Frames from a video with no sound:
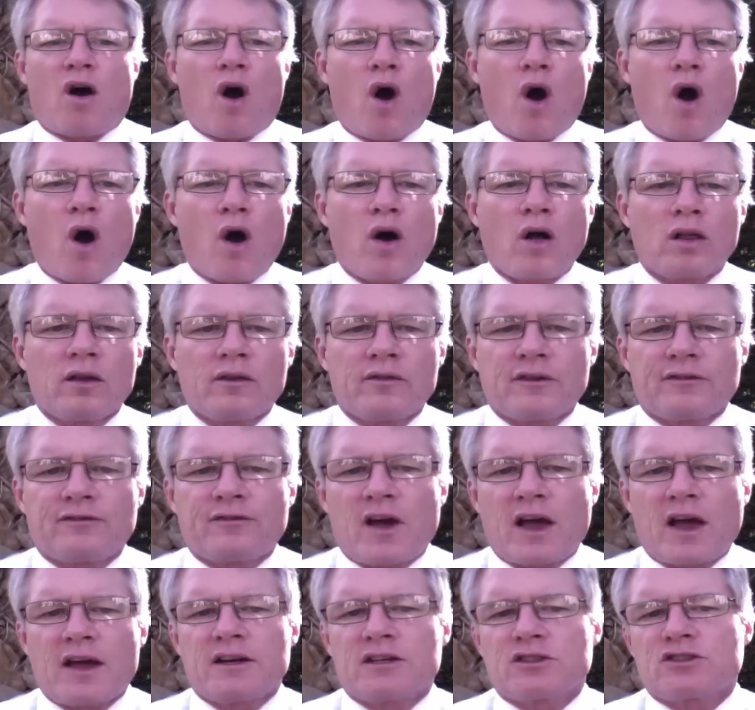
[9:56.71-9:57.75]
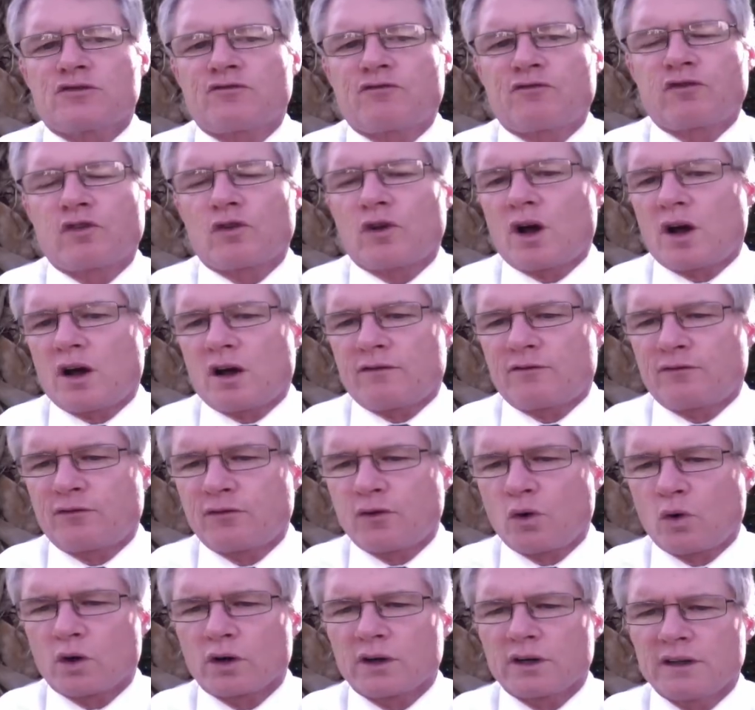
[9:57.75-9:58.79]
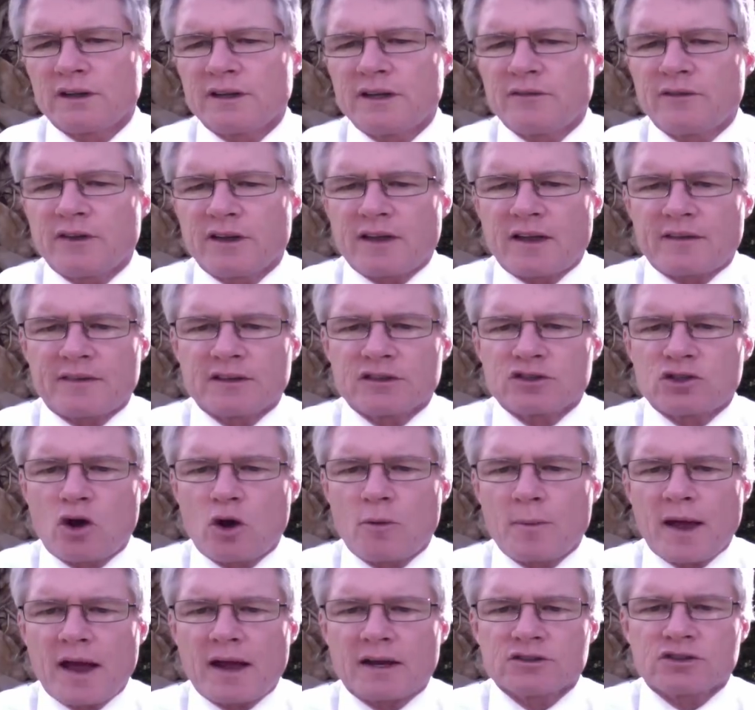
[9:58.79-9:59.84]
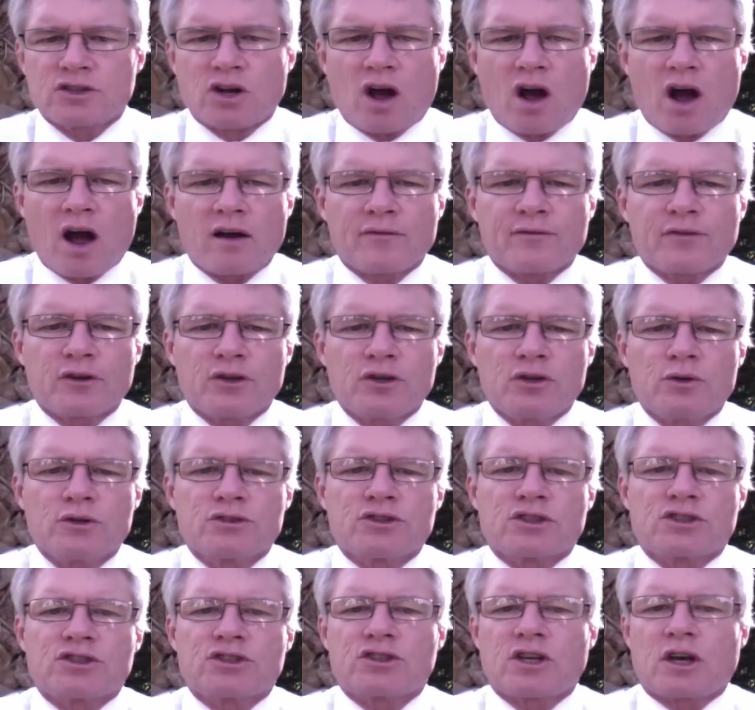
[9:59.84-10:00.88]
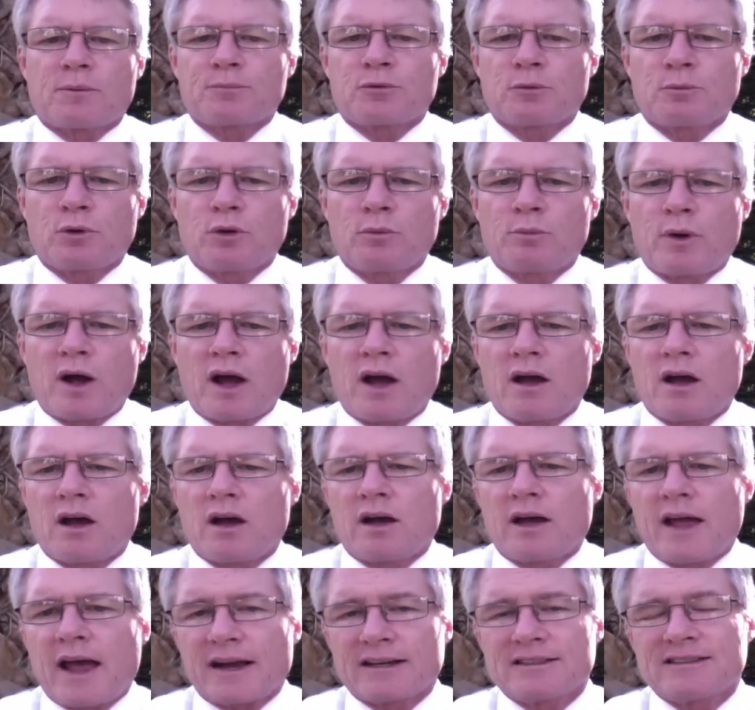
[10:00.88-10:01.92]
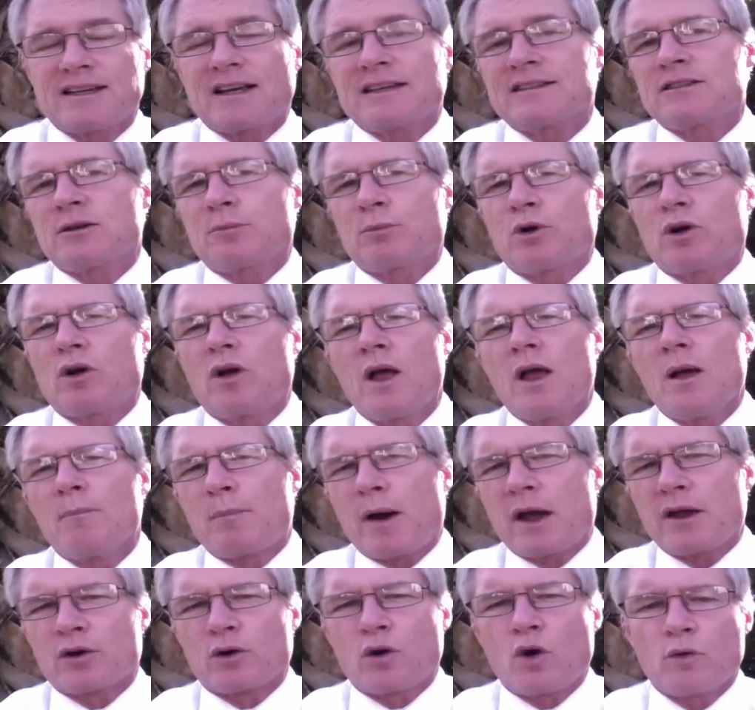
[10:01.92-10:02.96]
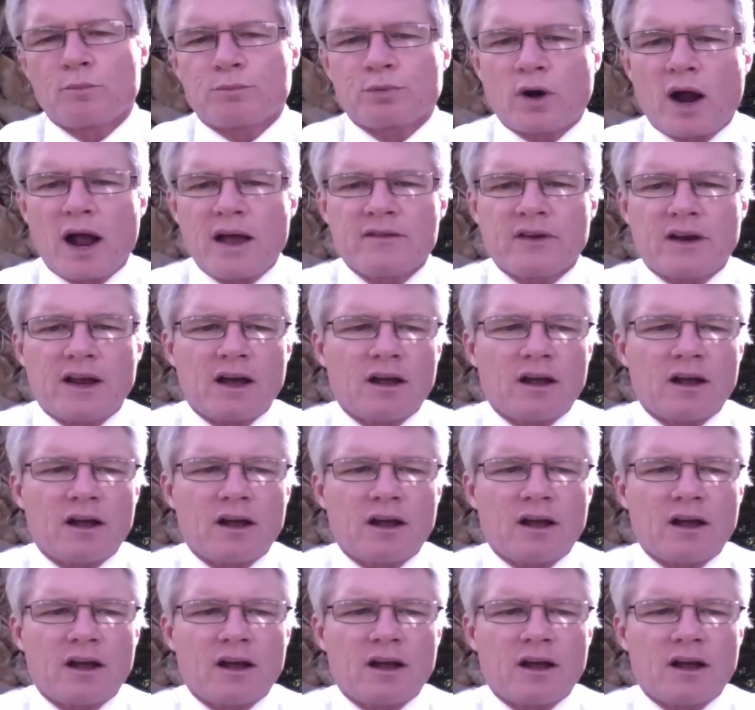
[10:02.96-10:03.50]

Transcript: All of the finest Florida living that this home has to offer you is accessible by your own private